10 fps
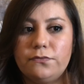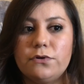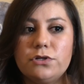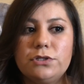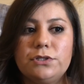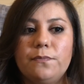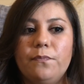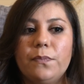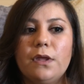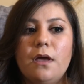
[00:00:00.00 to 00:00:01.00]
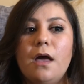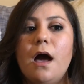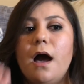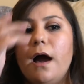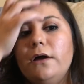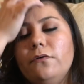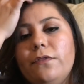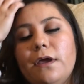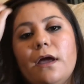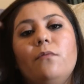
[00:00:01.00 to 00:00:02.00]
first, I don't
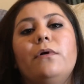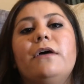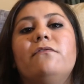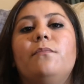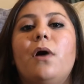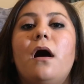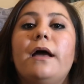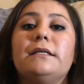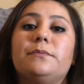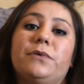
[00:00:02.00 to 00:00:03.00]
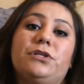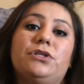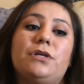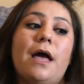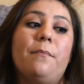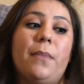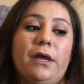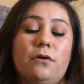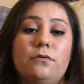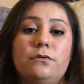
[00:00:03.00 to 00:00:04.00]
think I would have bought as much at
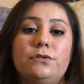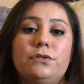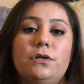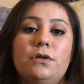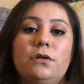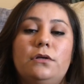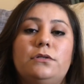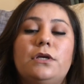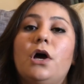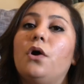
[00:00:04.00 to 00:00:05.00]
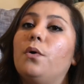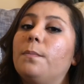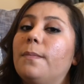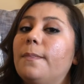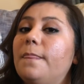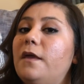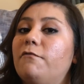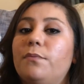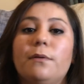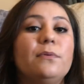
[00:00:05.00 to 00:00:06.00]
Michael's. So
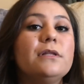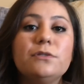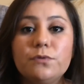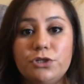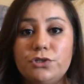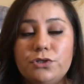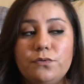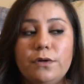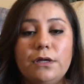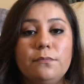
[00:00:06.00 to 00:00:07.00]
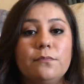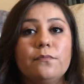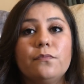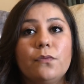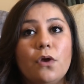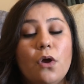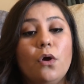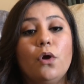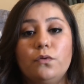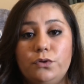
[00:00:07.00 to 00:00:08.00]
if purple is what you're doing,
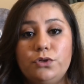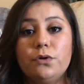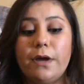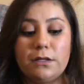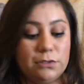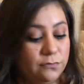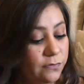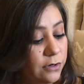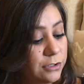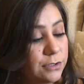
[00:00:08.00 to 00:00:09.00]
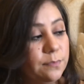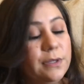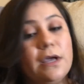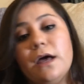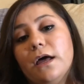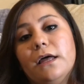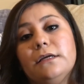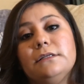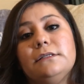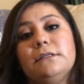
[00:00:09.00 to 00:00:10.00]
go to Joann's first,
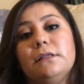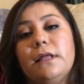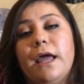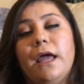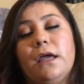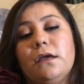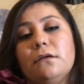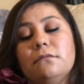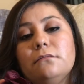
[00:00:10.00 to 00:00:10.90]
because they,